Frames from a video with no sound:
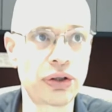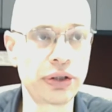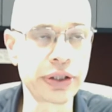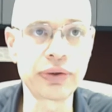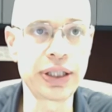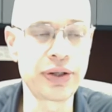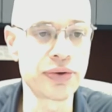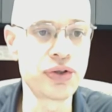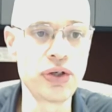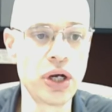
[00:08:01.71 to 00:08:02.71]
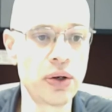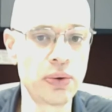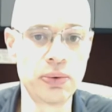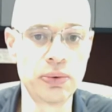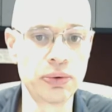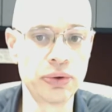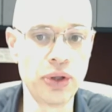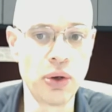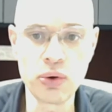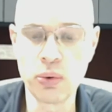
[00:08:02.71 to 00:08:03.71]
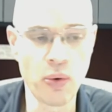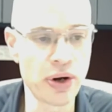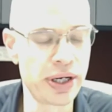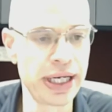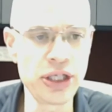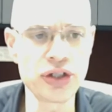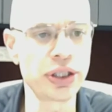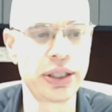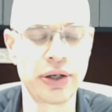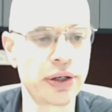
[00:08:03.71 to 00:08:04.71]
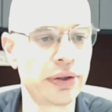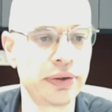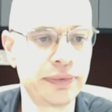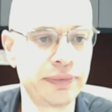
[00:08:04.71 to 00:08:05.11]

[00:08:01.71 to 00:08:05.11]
clearly there's no coordination here.